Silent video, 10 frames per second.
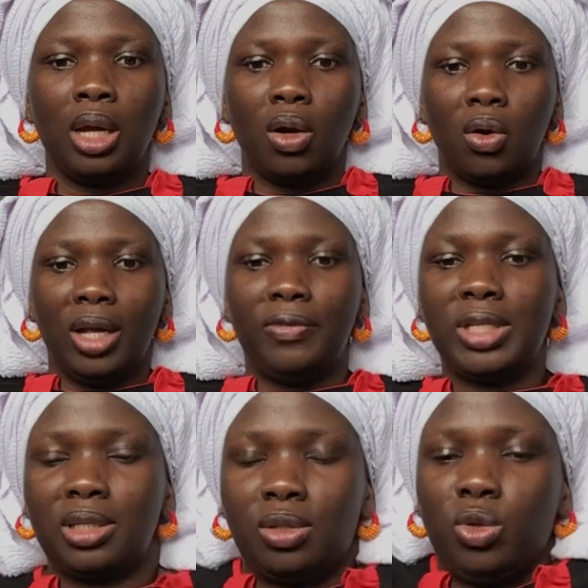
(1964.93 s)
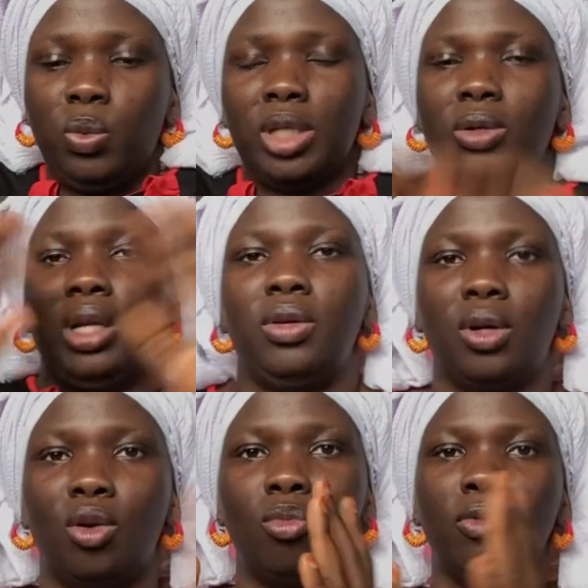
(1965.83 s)
Or if it's a situation that you
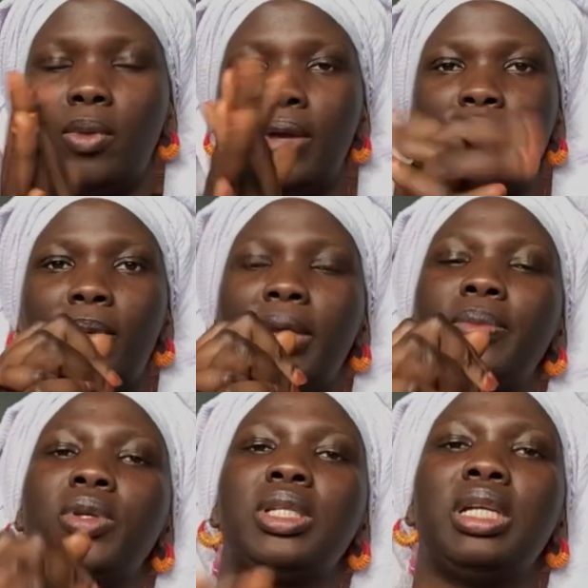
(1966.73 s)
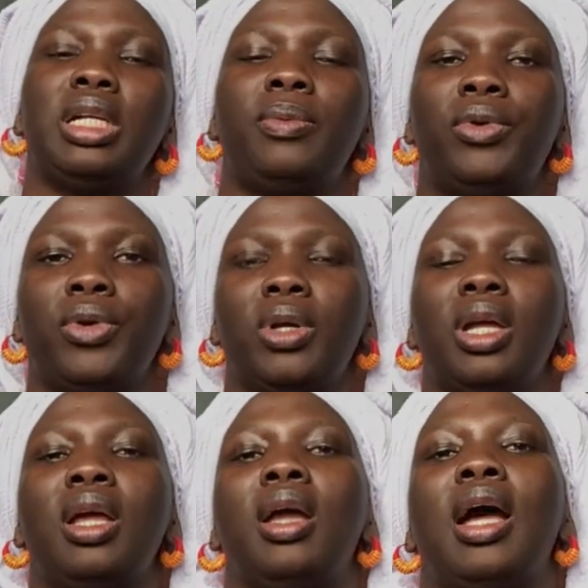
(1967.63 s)
cannot move away from them, just tell them, look,
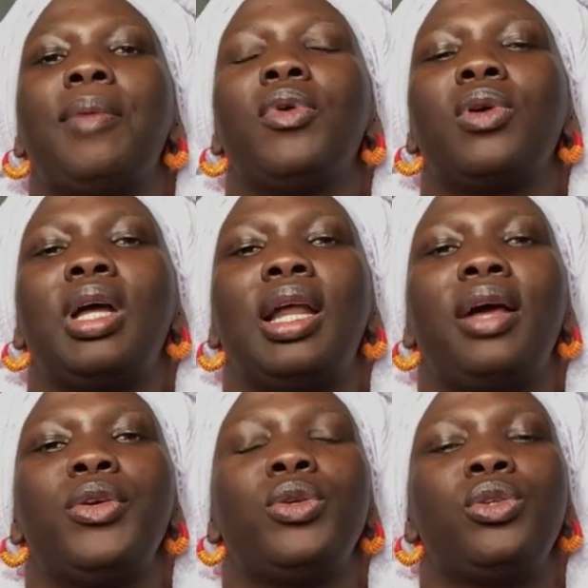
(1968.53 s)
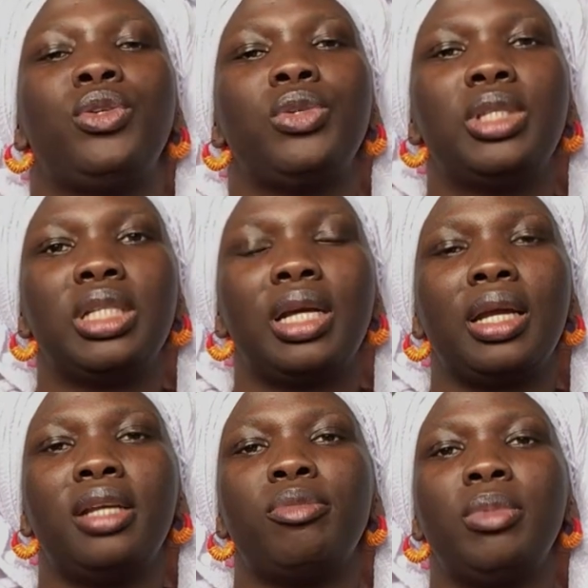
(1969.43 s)
I'm not going to allow you to use this
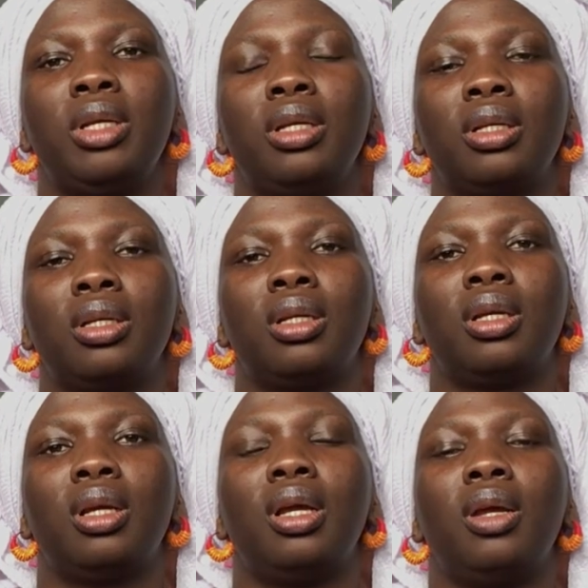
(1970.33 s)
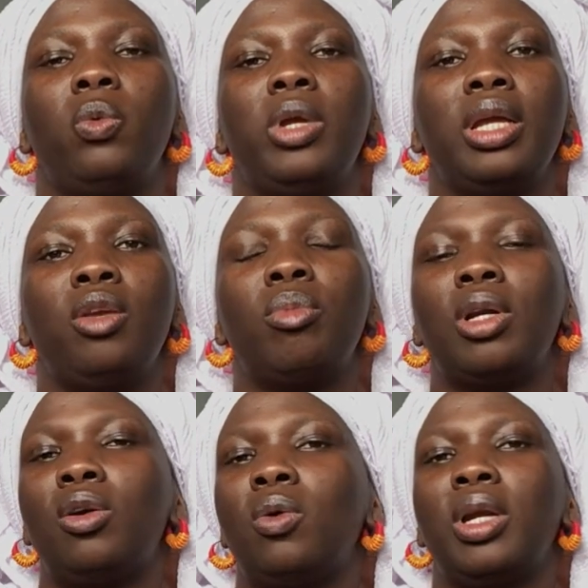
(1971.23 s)
against me. We're human,
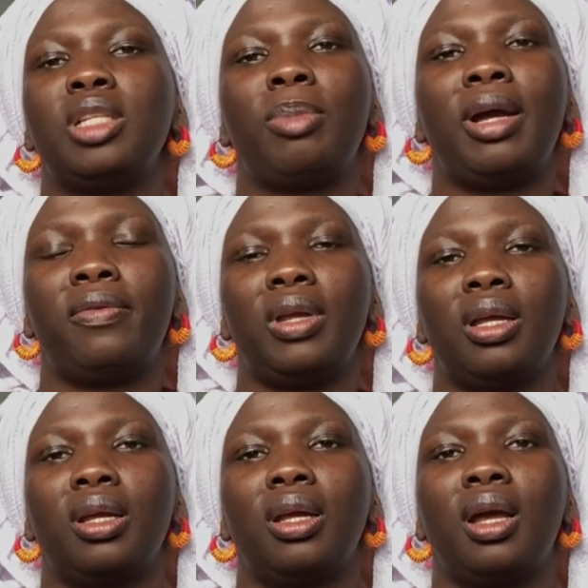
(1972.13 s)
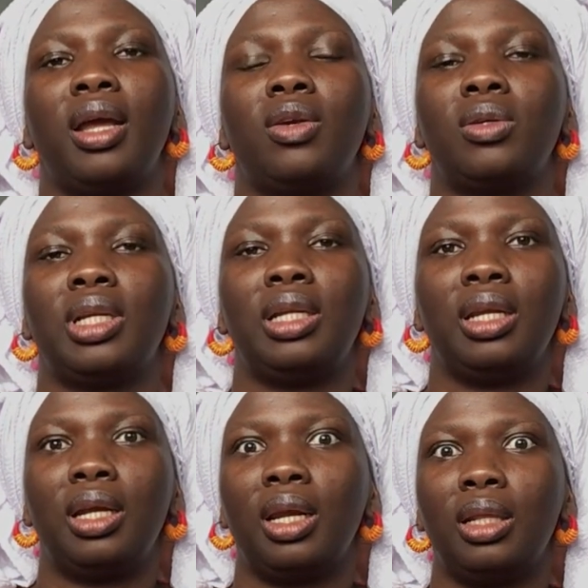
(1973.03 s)
no one is perfect. I totally
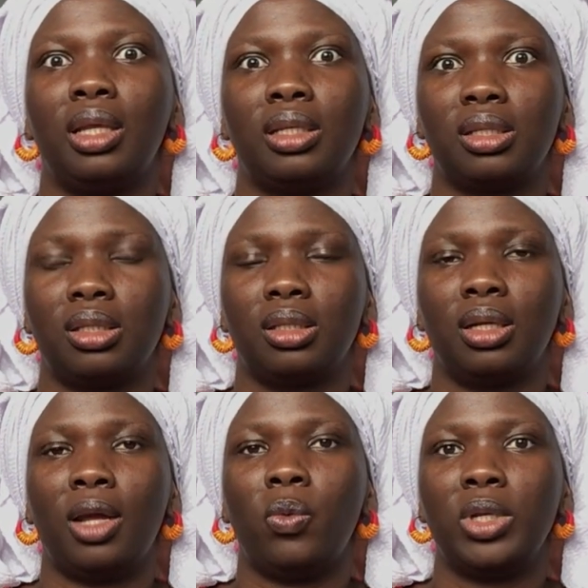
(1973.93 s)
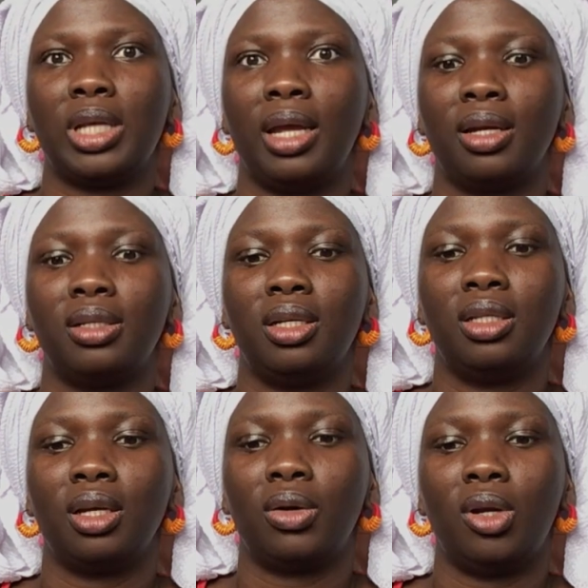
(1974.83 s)
regret this. I wish I can change
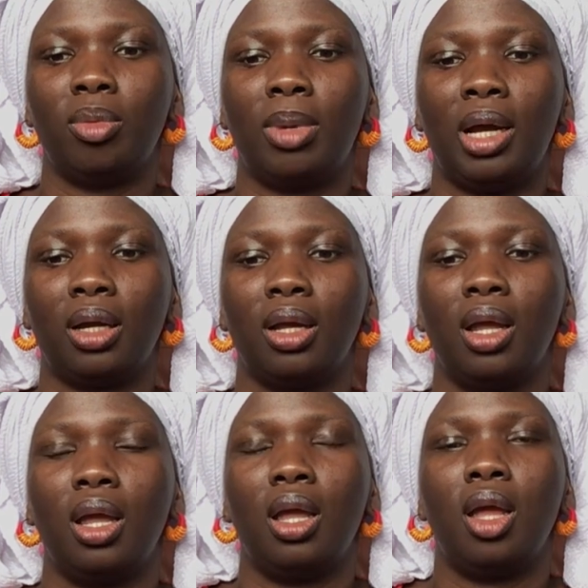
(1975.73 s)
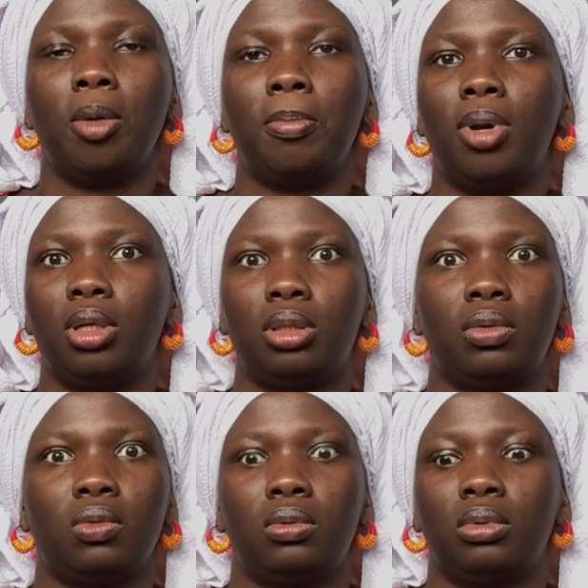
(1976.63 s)
the clock back, but
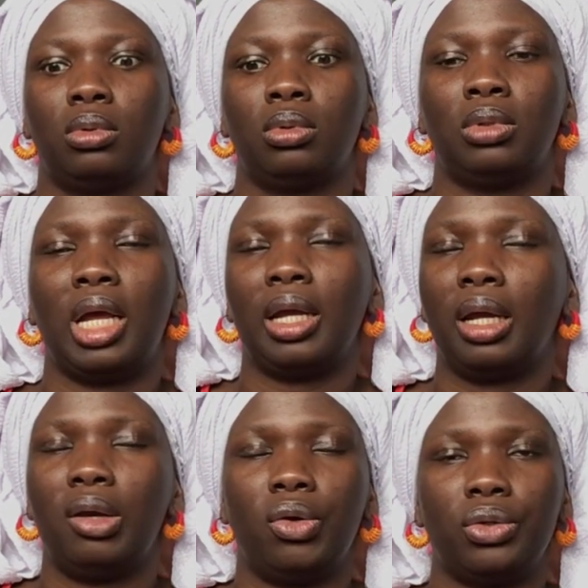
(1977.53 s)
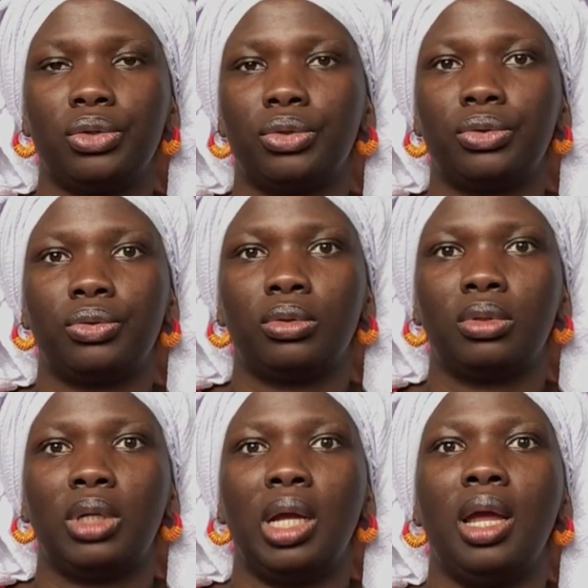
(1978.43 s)
I cannot.
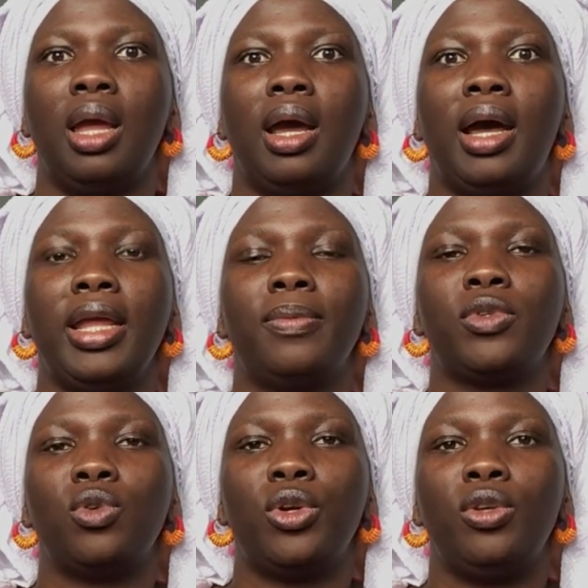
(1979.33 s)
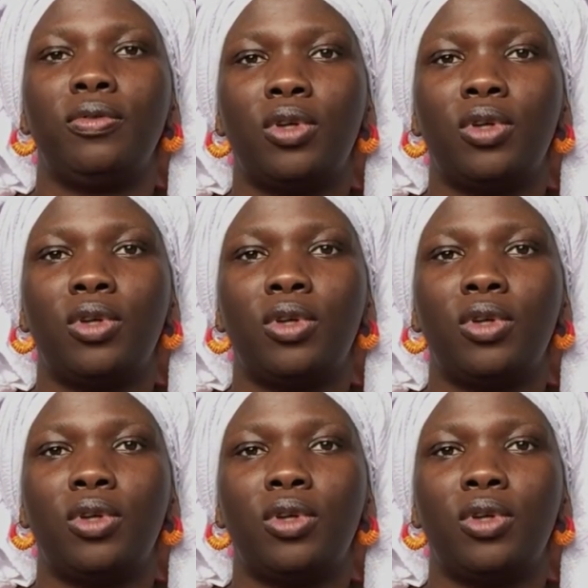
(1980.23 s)
I am sure you've